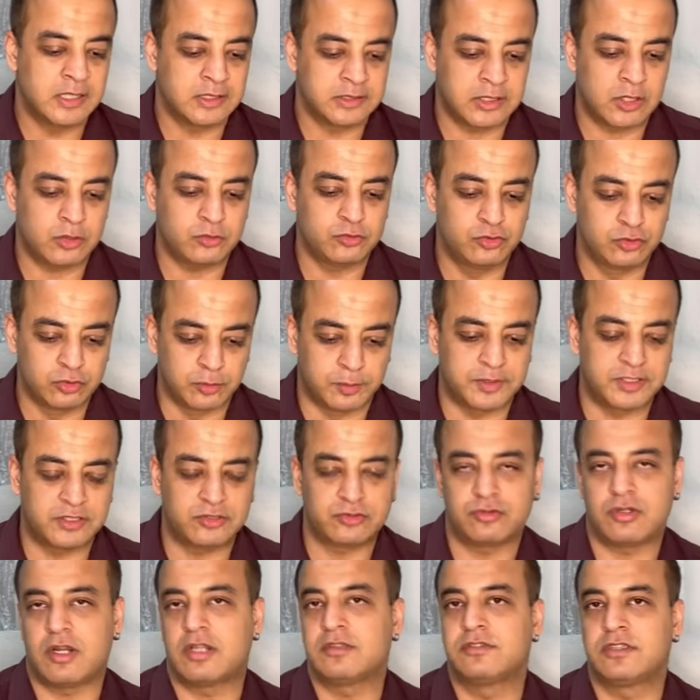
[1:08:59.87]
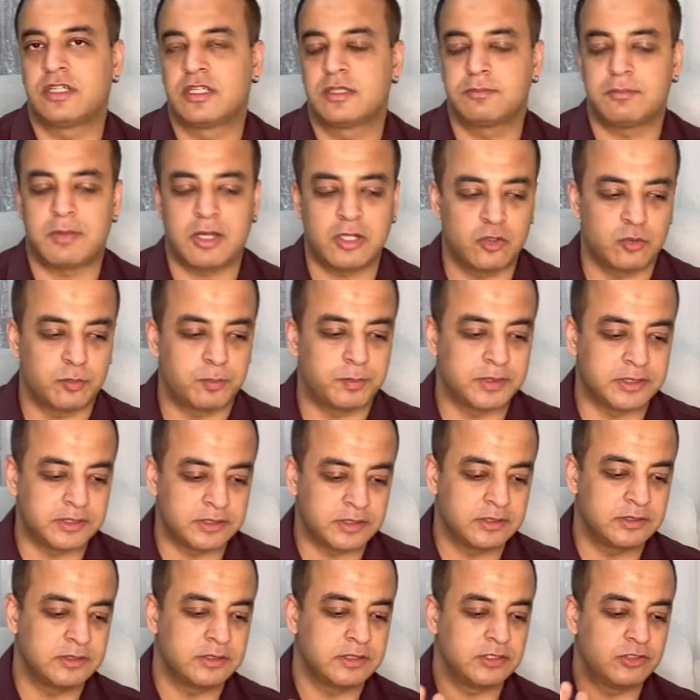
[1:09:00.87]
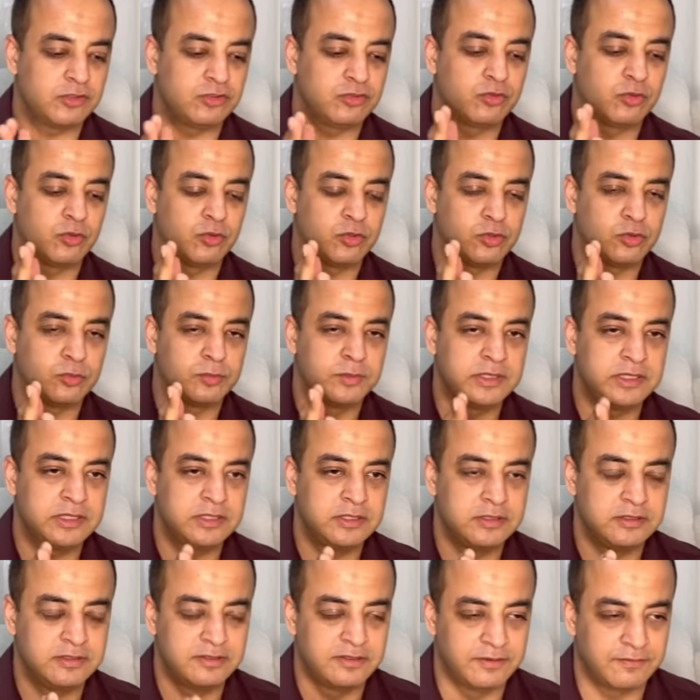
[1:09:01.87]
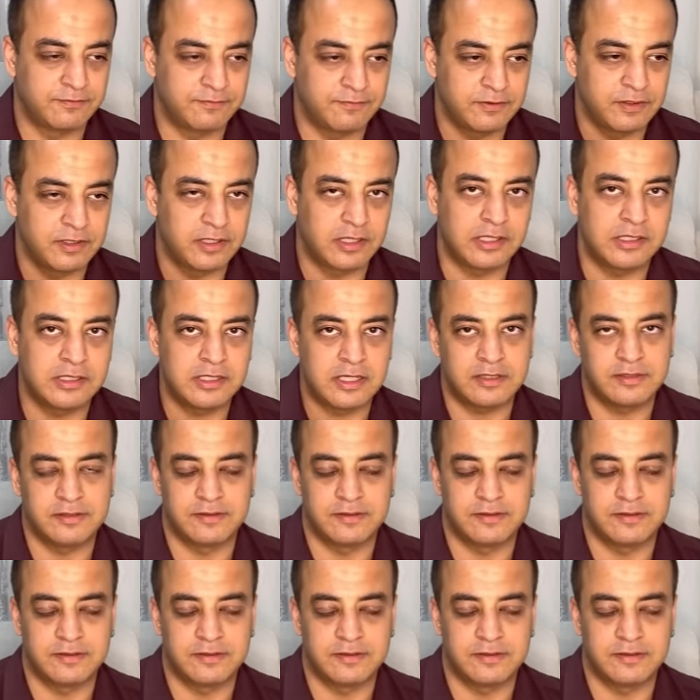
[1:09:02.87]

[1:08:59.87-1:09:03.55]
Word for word: Now Jupiter's transit in my opinion is going to be differently at